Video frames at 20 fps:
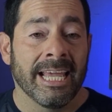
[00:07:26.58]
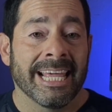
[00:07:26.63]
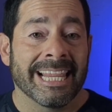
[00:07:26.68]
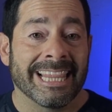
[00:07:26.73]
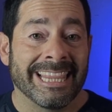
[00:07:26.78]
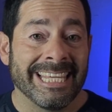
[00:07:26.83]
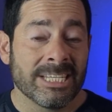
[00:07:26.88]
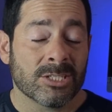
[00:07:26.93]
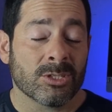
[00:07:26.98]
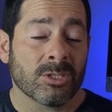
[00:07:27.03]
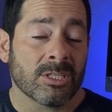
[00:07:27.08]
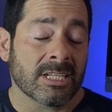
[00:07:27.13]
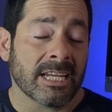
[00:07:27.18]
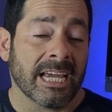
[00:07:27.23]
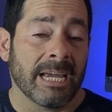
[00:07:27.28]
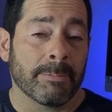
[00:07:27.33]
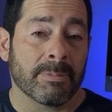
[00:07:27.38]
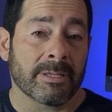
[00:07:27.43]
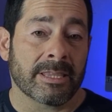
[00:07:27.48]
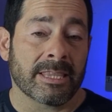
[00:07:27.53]
These are the
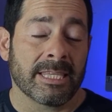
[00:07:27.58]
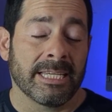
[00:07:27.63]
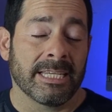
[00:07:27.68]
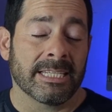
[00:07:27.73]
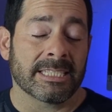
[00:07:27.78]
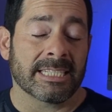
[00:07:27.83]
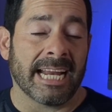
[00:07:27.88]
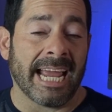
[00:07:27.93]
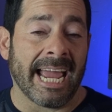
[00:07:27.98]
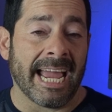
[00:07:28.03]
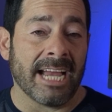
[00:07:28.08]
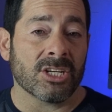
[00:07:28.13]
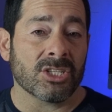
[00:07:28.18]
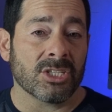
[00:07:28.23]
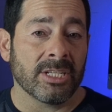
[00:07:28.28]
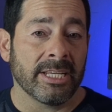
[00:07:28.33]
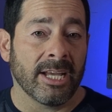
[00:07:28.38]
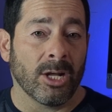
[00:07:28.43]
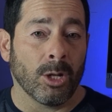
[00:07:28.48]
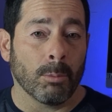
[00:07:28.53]
type of things that
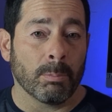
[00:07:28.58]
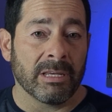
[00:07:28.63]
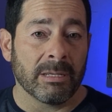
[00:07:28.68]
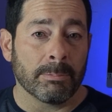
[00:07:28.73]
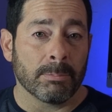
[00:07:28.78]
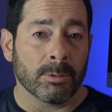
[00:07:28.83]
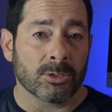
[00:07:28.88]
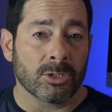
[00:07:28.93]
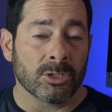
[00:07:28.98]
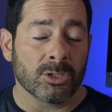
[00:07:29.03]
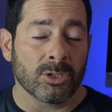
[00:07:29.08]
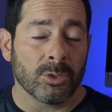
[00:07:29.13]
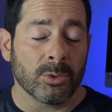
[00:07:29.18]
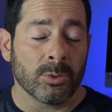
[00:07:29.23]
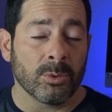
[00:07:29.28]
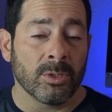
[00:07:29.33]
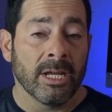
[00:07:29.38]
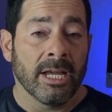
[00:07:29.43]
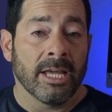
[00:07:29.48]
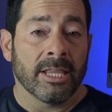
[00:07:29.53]
actually help people to
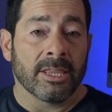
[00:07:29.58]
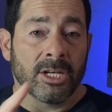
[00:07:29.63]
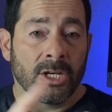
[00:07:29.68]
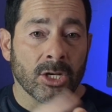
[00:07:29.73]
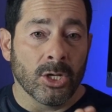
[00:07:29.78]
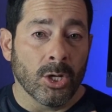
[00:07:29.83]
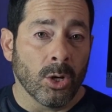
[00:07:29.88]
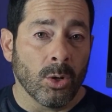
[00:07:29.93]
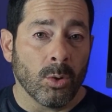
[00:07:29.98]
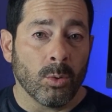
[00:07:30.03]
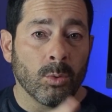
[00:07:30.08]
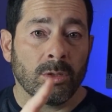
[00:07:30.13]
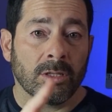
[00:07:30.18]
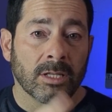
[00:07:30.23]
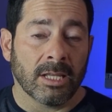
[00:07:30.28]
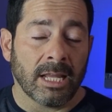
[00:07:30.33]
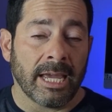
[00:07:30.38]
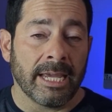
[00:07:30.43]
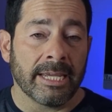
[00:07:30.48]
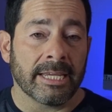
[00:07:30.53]
do the know,
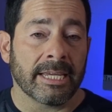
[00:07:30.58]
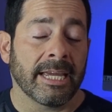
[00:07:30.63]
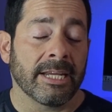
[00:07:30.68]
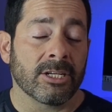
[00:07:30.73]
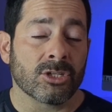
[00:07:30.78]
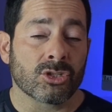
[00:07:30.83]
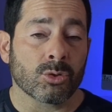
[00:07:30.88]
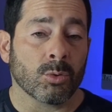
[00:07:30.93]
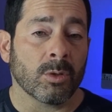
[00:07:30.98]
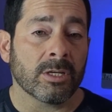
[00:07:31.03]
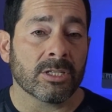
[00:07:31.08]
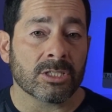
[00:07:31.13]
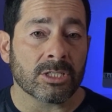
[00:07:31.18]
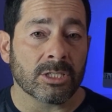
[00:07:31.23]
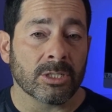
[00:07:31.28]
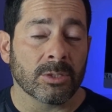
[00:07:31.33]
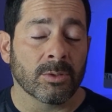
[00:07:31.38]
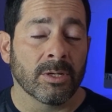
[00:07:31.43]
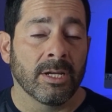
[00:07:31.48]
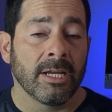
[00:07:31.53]
like, and trust
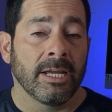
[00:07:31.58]
you.